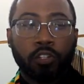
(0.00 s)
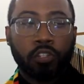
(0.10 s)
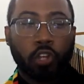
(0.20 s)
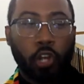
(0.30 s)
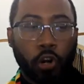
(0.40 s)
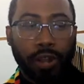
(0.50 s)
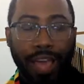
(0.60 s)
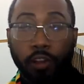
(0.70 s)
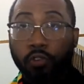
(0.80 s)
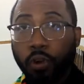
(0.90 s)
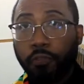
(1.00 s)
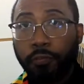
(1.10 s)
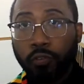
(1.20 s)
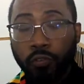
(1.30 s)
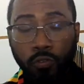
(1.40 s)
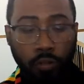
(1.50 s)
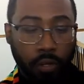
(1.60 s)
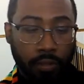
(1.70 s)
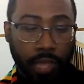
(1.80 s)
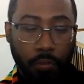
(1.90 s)
to learn how to grow food.
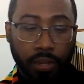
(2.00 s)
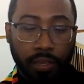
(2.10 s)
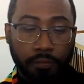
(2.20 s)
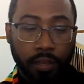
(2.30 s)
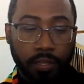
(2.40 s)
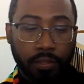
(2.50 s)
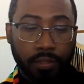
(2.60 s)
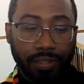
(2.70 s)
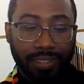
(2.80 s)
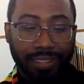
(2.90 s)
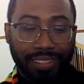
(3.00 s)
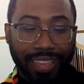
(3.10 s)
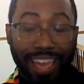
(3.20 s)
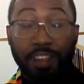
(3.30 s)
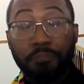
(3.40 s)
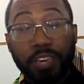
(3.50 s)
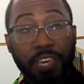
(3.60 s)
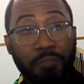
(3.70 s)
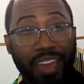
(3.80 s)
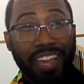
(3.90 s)
They had a
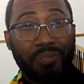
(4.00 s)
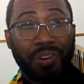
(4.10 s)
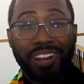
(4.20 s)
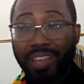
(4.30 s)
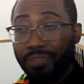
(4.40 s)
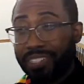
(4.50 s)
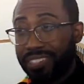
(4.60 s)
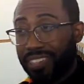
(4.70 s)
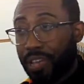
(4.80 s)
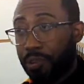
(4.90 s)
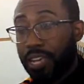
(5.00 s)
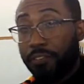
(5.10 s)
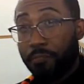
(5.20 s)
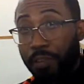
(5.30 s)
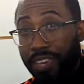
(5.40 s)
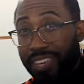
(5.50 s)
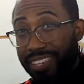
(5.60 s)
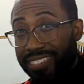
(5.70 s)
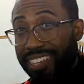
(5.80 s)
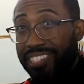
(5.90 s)
pig bank where they were given
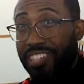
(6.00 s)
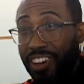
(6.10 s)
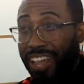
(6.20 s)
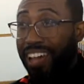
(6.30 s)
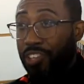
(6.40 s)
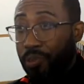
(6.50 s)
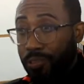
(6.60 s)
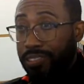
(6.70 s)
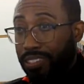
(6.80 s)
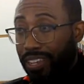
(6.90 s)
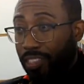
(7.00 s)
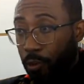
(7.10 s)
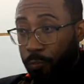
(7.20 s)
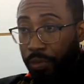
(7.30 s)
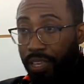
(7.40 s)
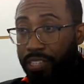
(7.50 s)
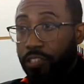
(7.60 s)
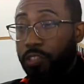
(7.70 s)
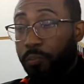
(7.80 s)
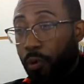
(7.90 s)
pigs and taught how to use those pigs to
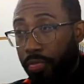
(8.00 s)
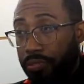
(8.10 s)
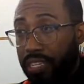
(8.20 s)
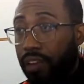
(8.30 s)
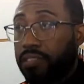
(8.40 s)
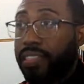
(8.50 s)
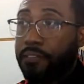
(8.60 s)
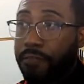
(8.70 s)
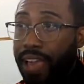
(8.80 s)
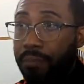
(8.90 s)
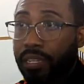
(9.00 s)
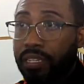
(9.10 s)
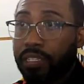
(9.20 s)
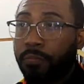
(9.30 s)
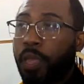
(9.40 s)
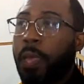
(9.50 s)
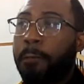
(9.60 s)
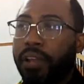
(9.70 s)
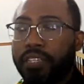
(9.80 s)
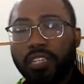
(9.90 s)
support themselves and their families.
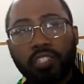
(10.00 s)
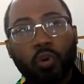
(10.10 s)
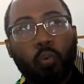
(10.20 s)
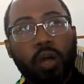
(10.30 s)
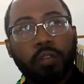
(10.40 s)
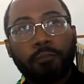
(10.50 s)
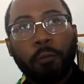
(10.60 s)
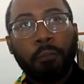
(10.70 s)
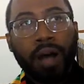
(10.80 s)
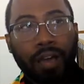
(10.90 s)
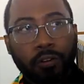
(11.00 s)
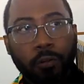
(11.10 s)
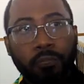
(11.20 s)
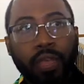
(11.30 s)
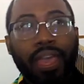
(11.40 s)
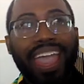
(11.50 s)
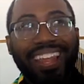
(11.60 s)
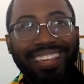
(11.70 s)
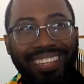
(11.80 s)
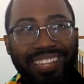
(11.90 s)
But it's just a wonderful model. And
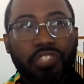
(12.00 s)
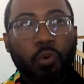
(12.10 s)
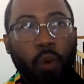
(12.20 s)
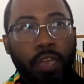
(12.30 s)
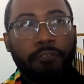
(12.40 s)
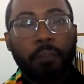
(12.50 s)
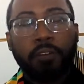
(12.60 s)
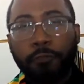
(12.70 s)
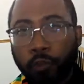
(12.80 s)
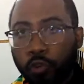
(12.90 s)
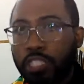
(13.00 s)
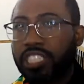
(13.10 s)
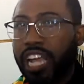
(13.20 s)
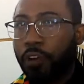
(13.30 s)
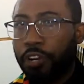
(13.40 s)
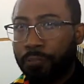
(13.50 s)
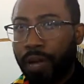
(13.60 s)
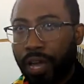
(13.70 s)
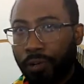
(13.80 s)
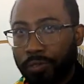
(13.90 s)
it gets away from the food charity
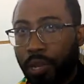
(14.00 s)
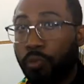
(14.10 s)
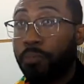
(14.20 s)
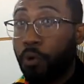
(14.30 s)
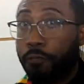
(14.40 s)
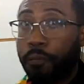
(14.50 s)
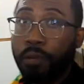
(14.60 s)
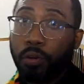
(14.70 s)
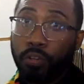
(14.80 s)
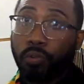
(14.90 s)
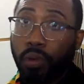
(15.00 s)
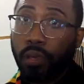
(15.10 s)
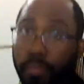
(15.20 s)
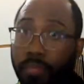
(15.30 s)
models that we're more familiar with.